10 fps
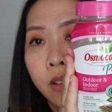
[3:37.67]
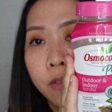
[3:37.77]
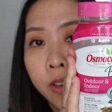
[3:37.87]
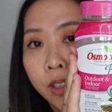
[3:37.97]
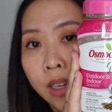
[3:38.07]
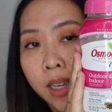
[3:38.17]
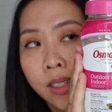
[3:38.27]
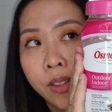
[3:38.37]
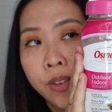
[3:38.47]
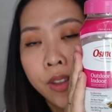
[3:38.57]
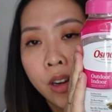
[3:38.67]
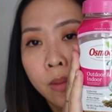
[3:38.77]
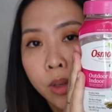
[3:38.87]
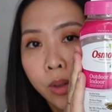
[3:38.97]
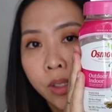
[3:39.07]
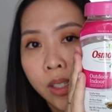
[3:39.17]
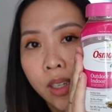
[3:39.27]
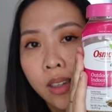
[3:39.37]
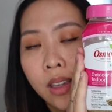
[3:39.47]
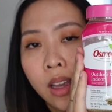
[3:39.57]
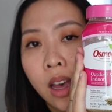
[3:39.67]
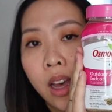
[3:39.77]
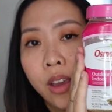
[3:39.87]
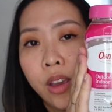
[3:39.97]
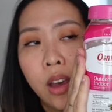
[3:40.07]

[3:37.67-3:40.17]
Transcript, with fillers: fertilizer that I'm using I,